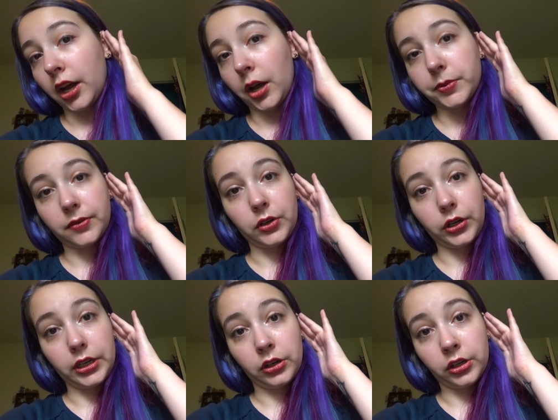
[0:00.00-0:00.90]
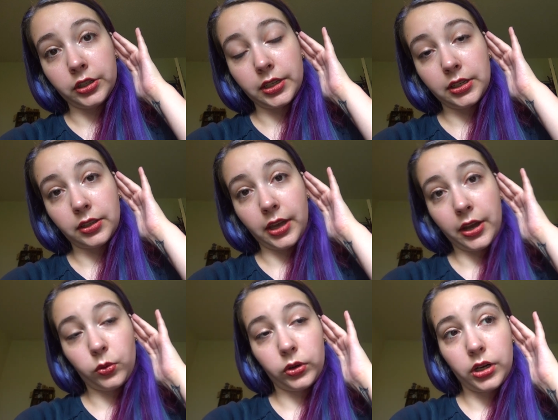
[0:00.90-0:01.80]
tops of your ears into
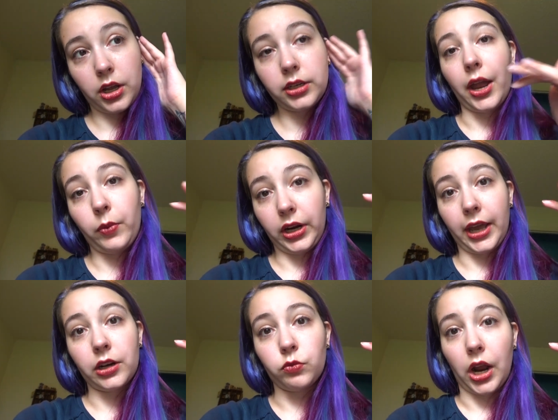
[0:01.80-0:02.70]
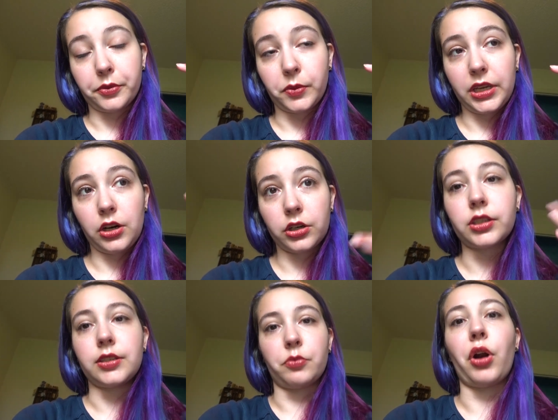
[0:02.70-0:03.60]
that or not. I went ahead and wrapped my ears
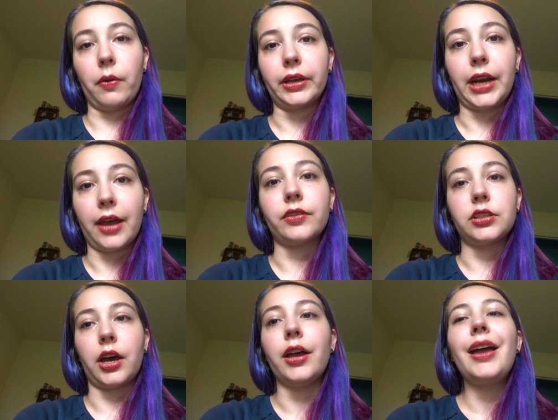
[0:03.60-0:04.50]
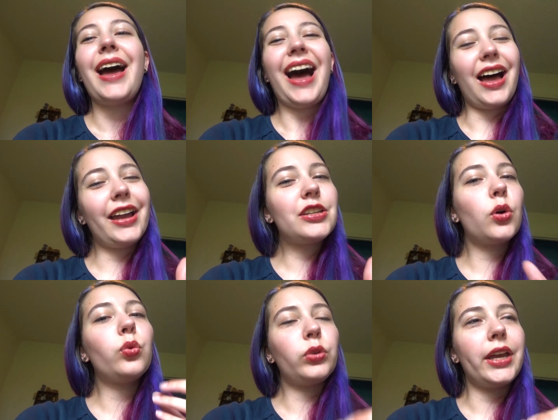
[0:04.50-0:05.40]
because I'm probably gonna have the top. I
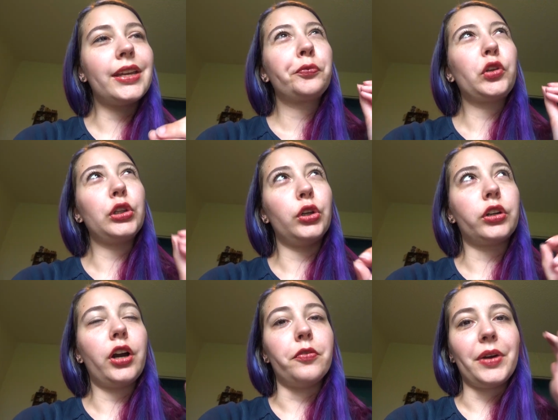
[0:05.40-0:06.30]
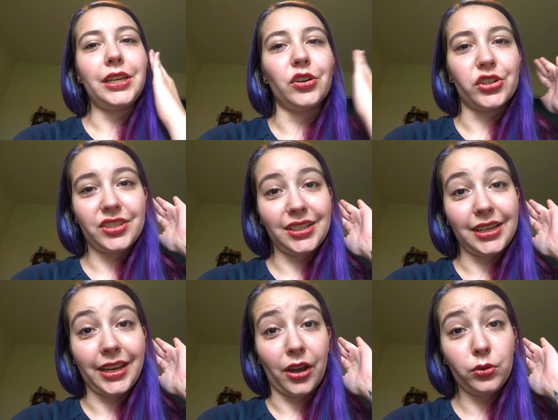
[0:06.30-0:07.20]
don't like the look of my ears
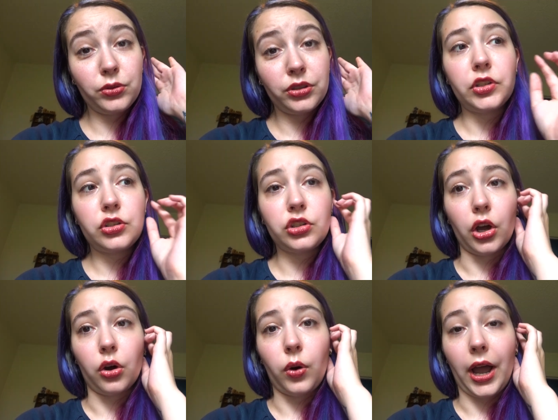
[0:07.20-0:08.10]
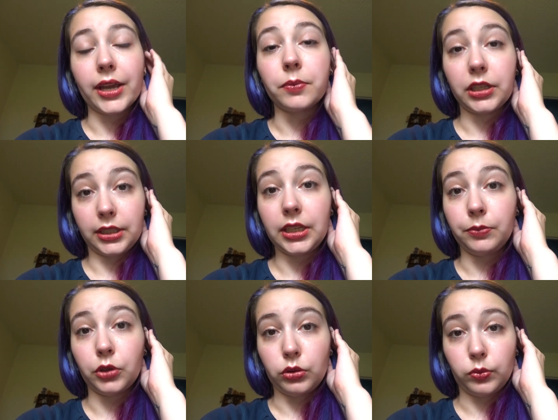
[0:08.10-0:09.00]
sticking out, so I am gonna
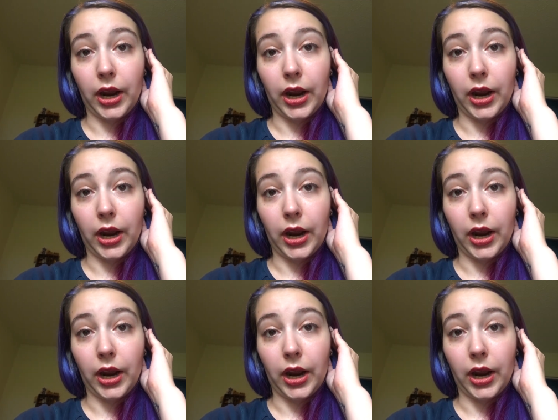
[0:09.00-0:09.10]
keep those